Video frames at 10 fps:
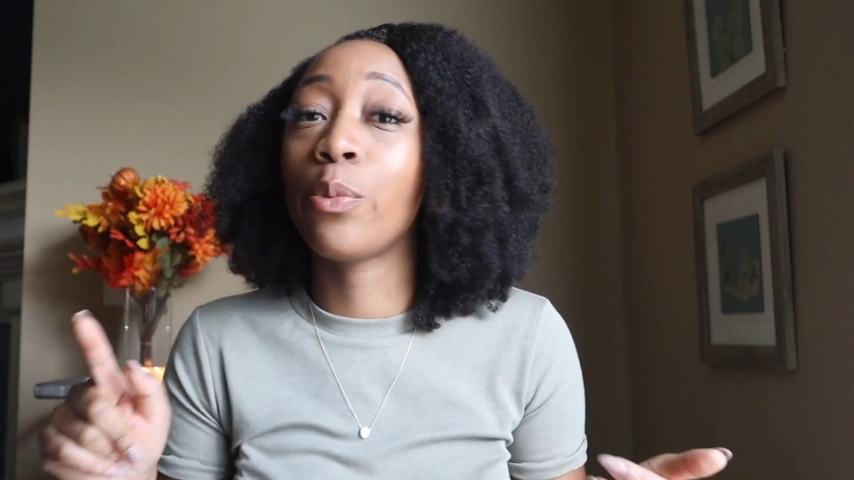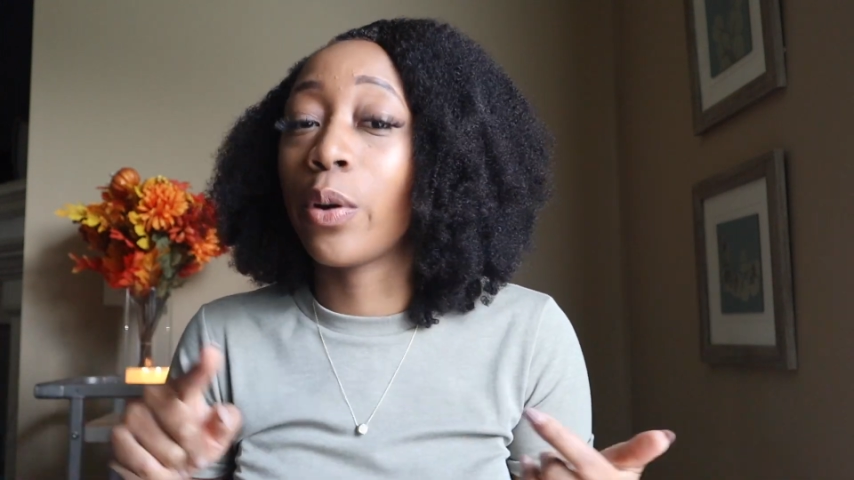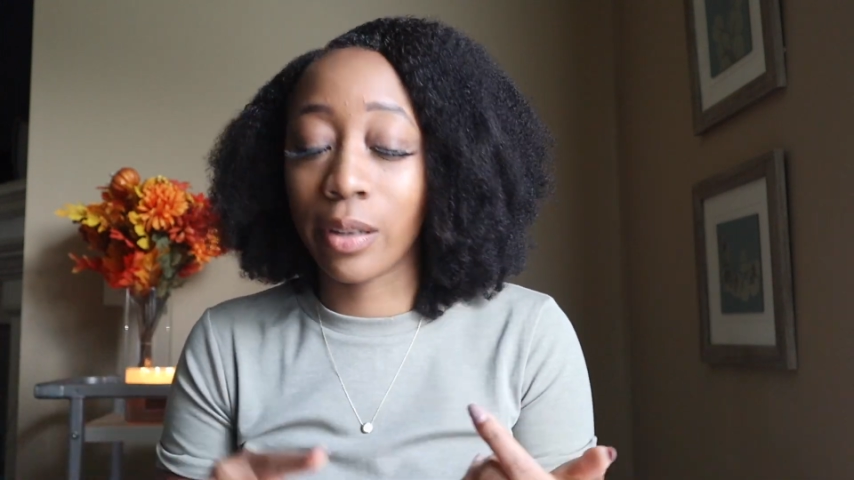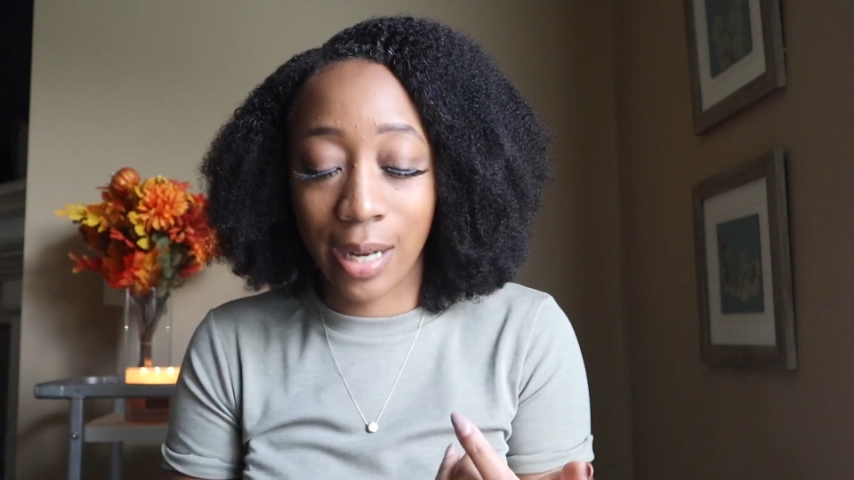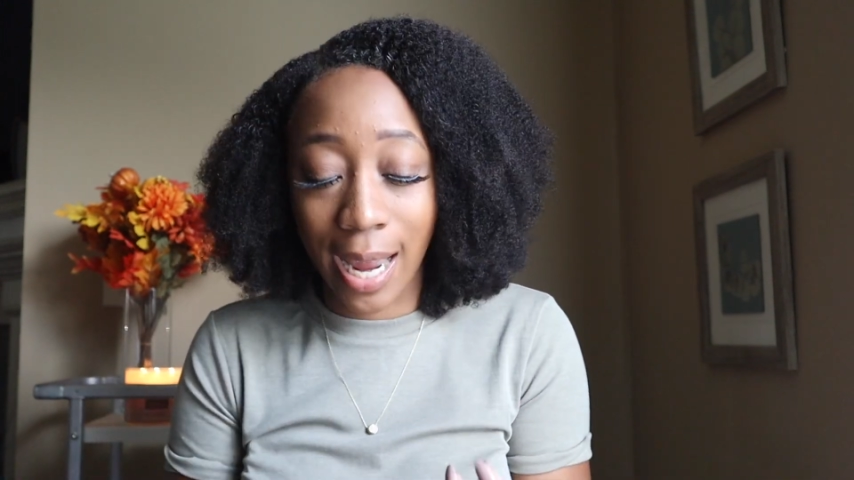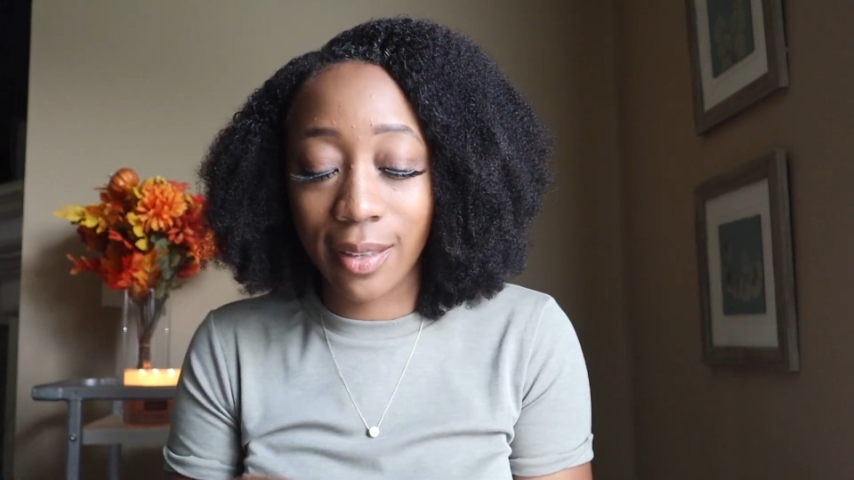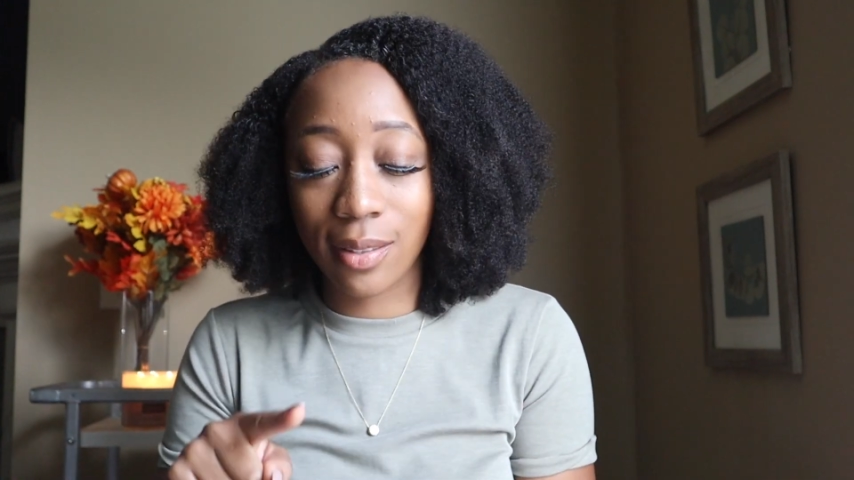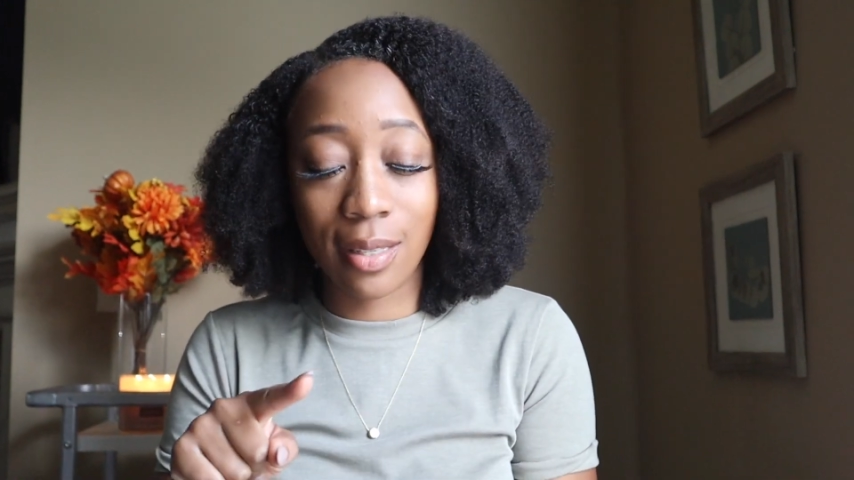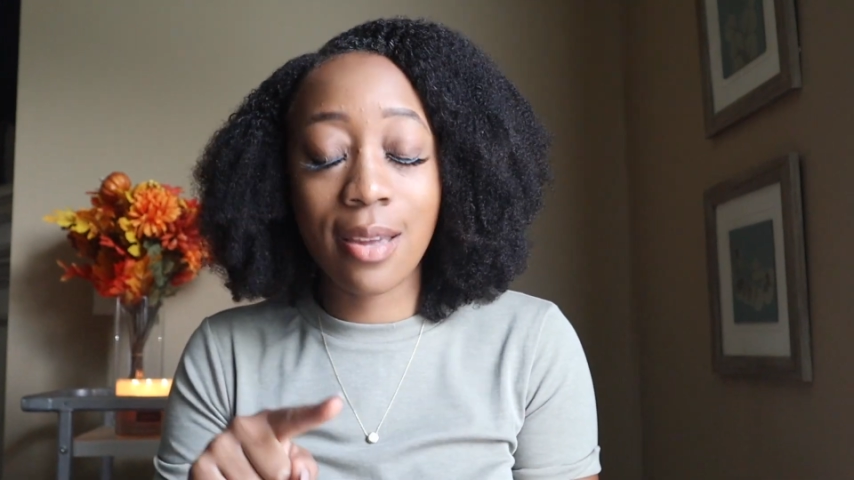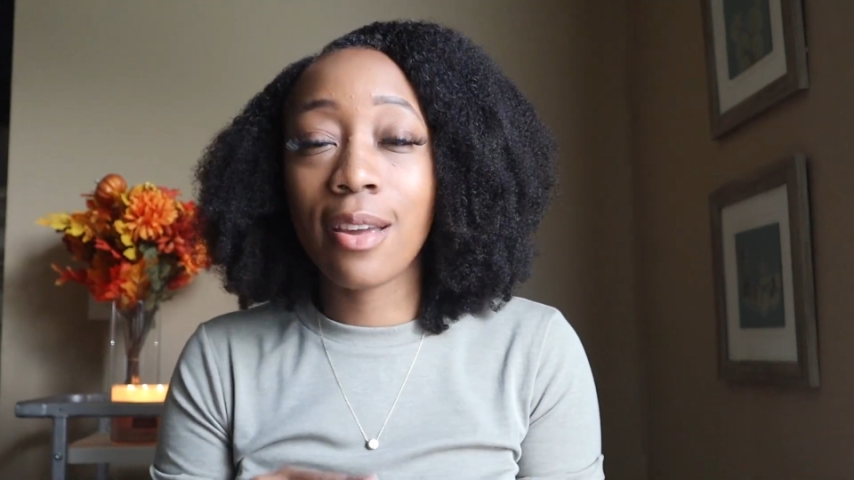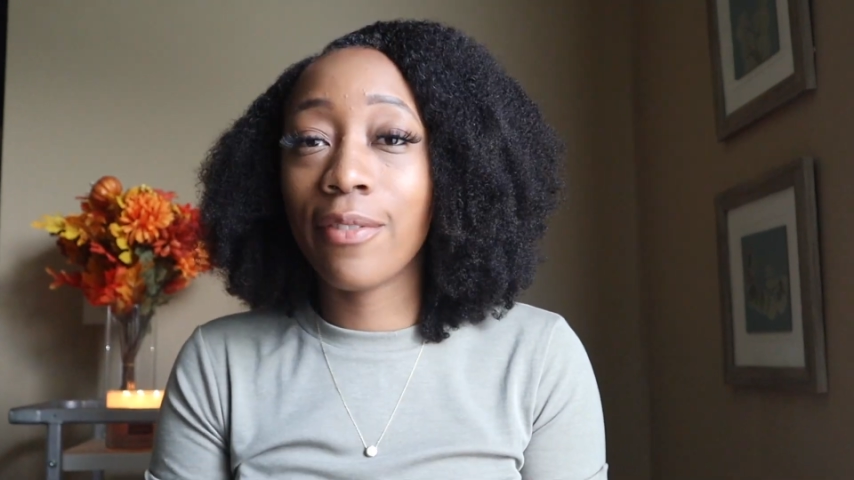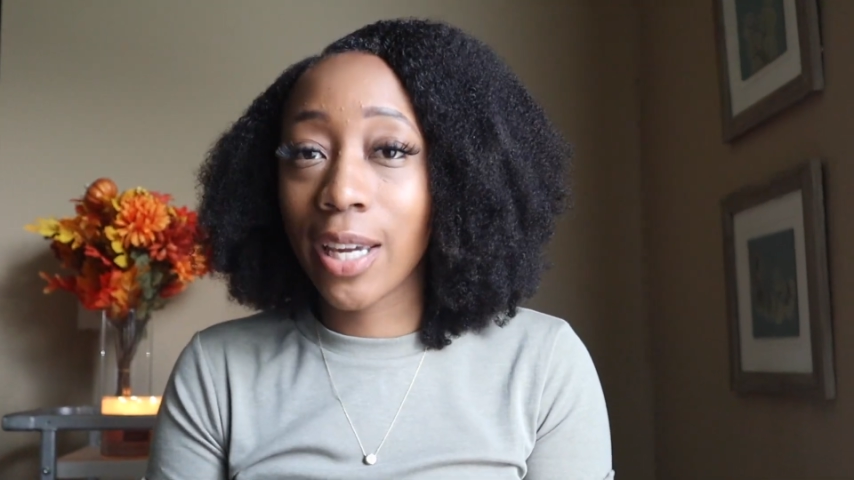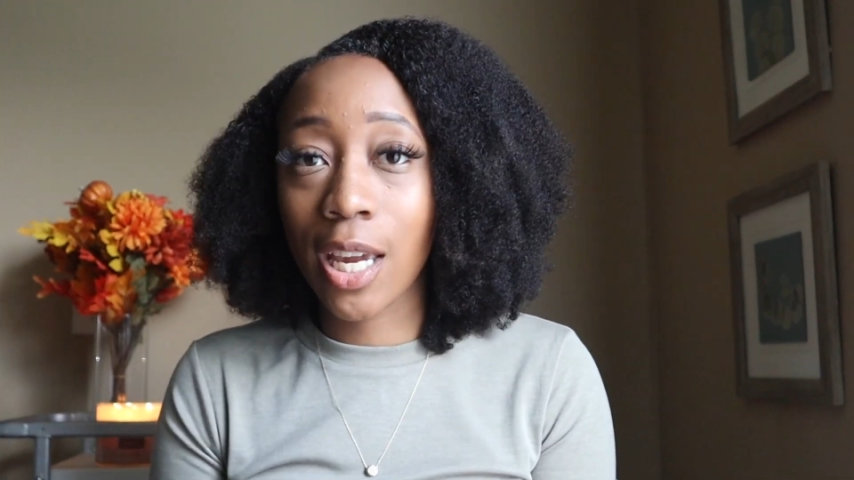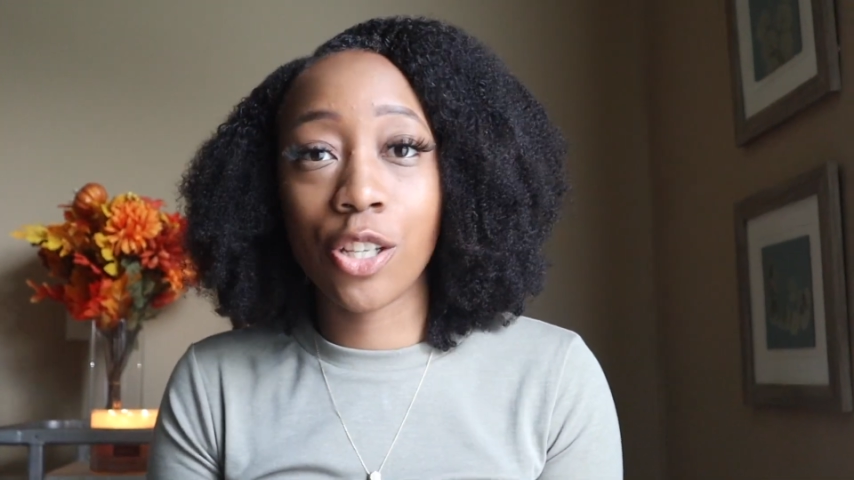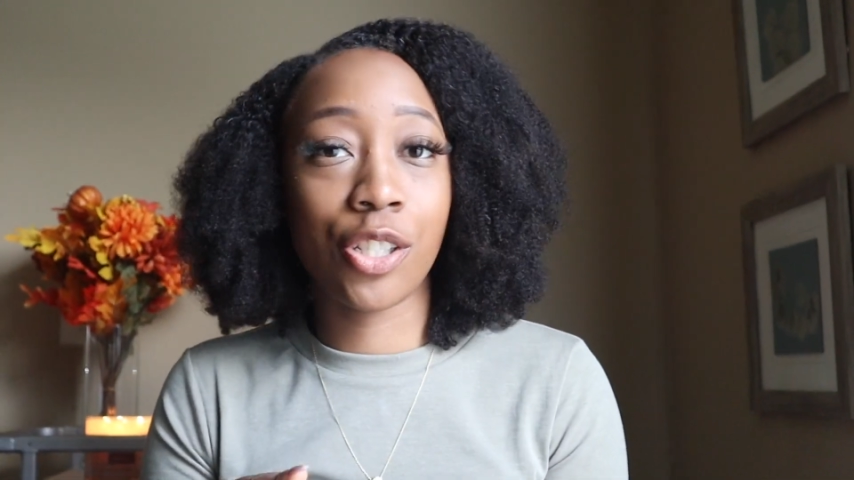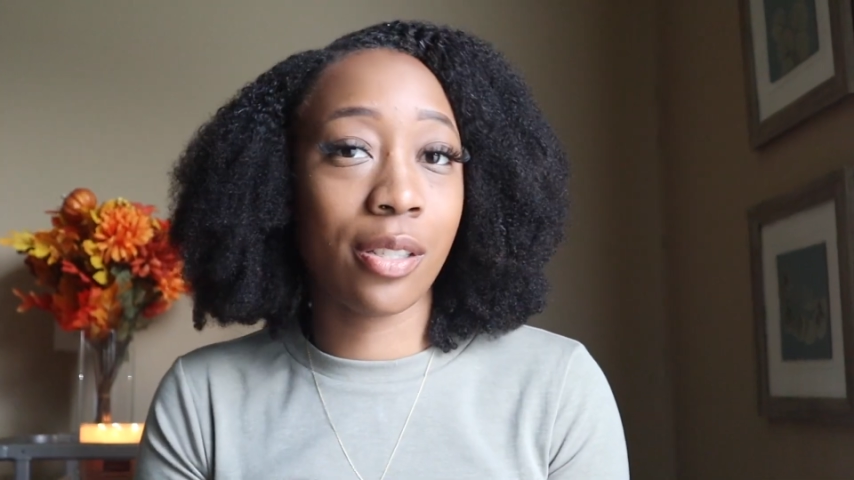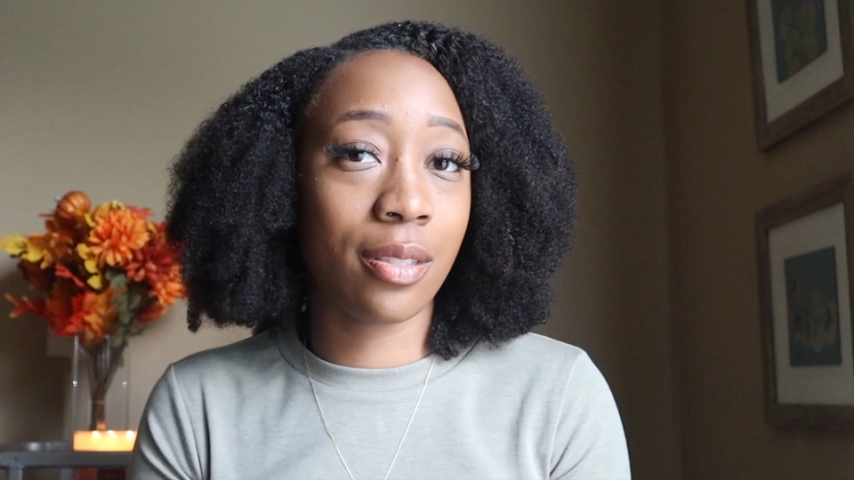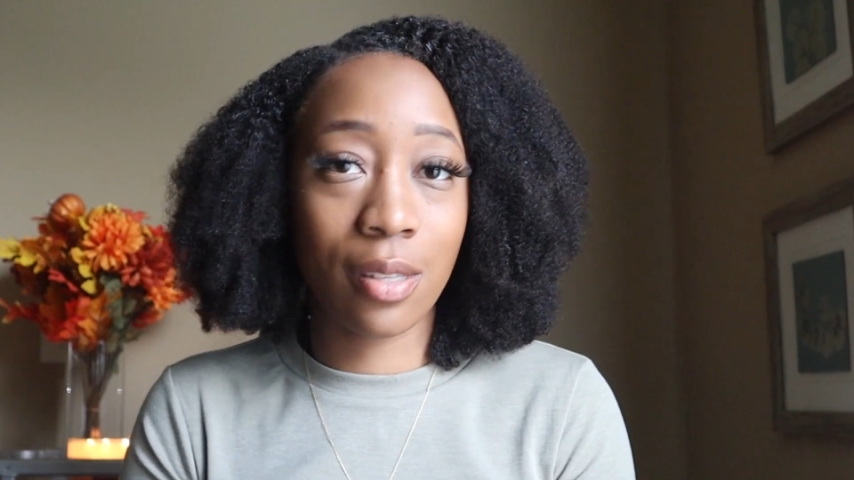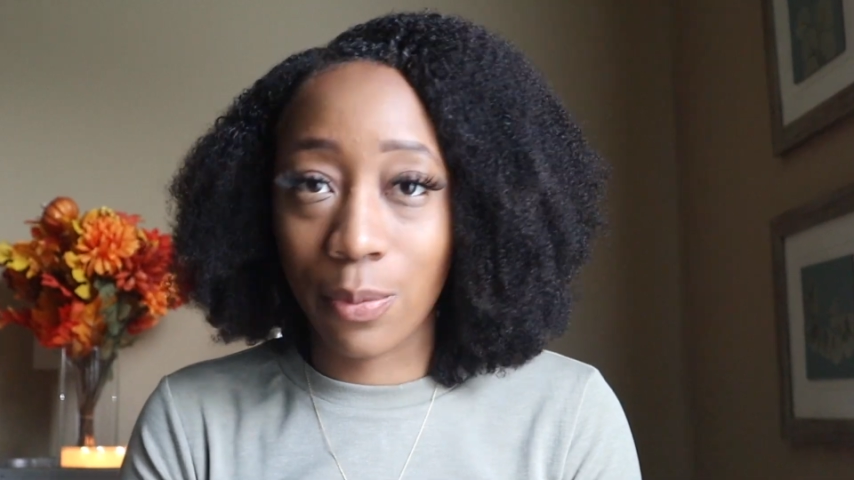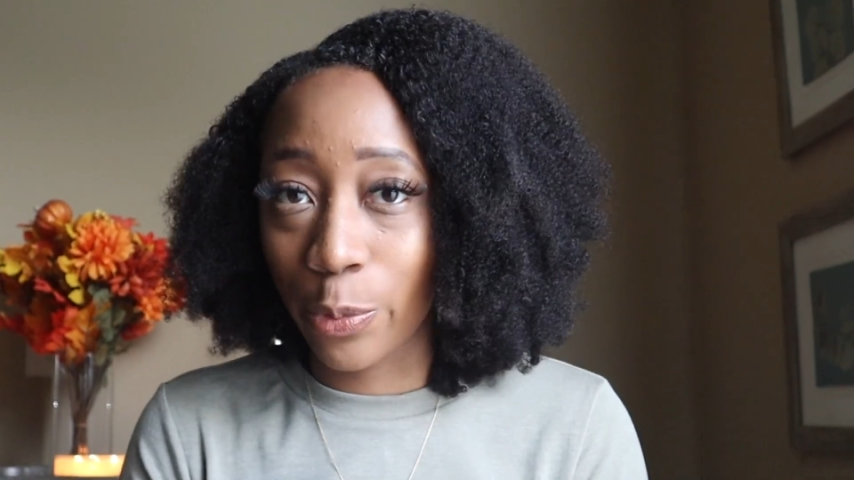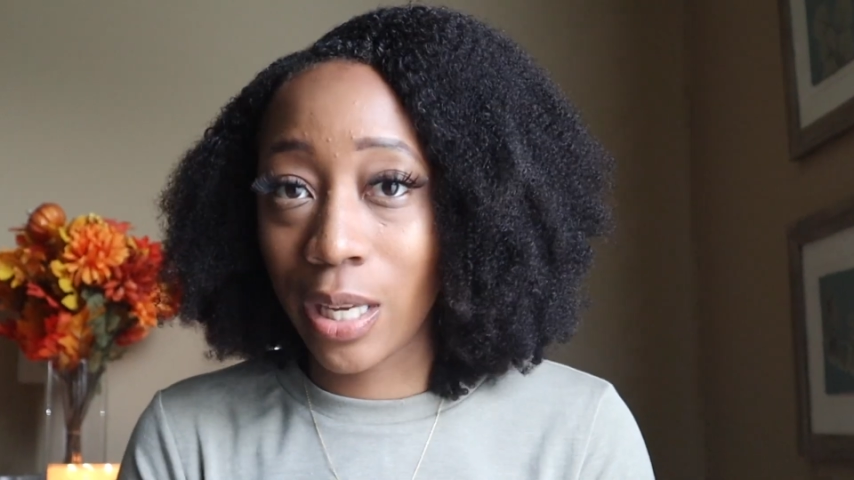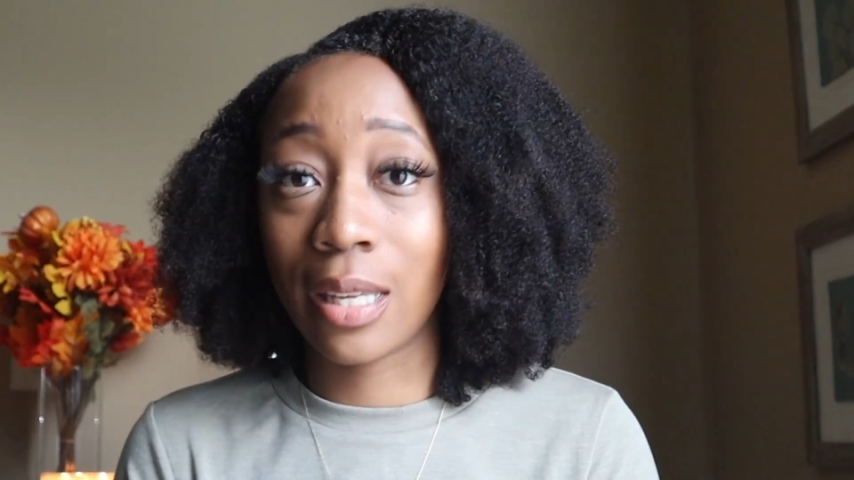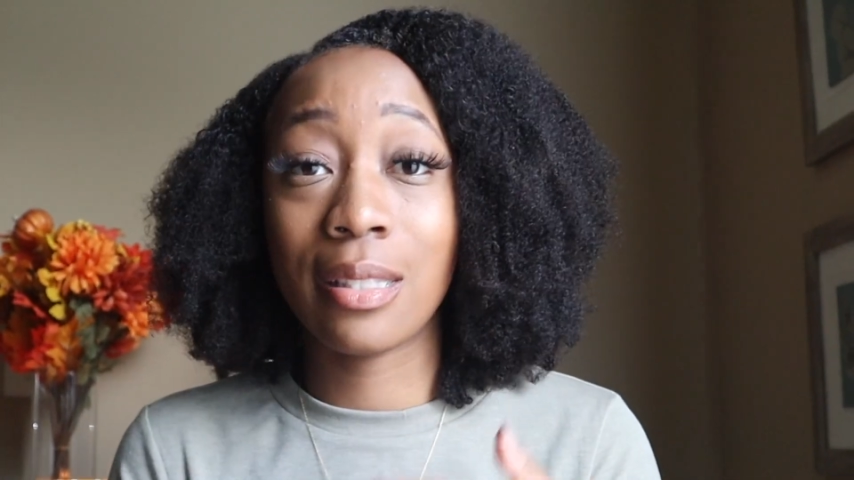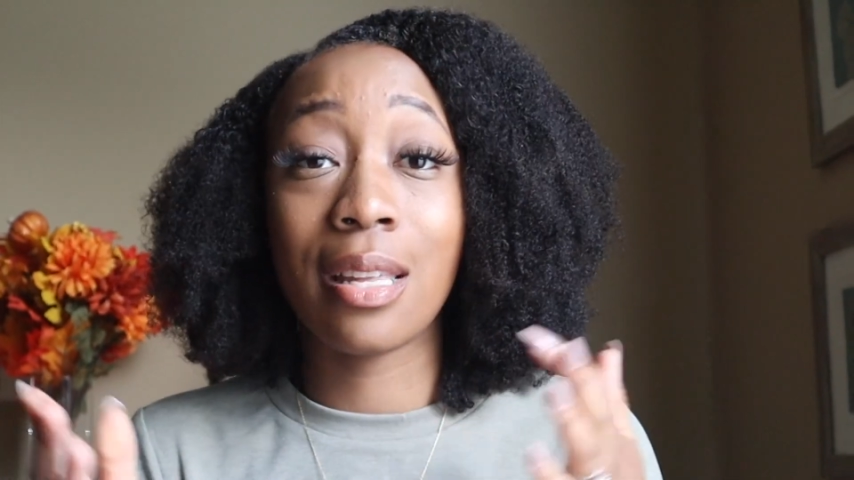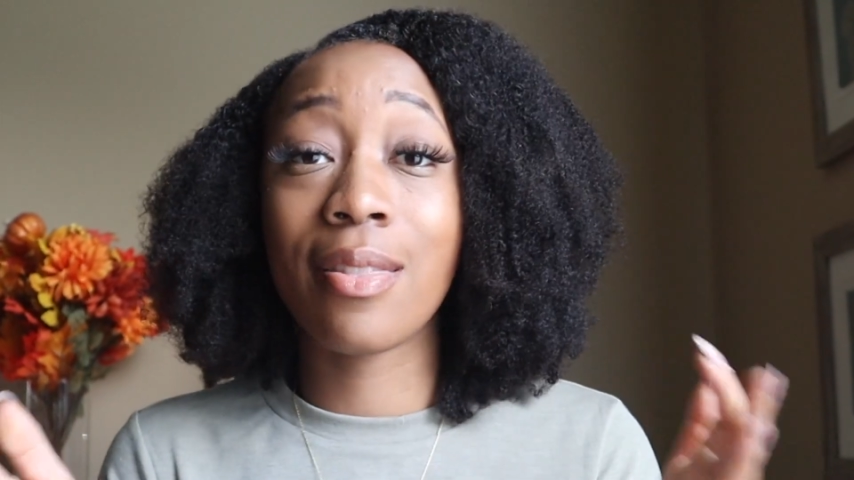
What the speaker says: We work nights, vacations, and weekends.